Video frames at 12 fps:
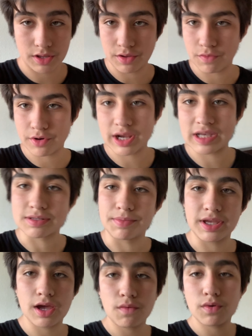Don't worry guys, I'm gonna
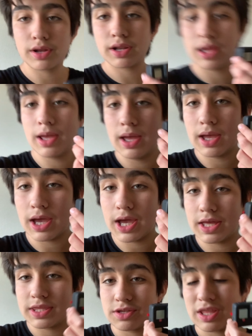get one.
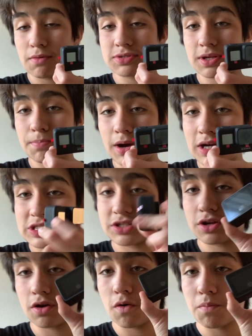And so that was the unboxing of
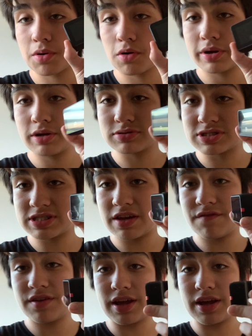the GoPro Hero 7.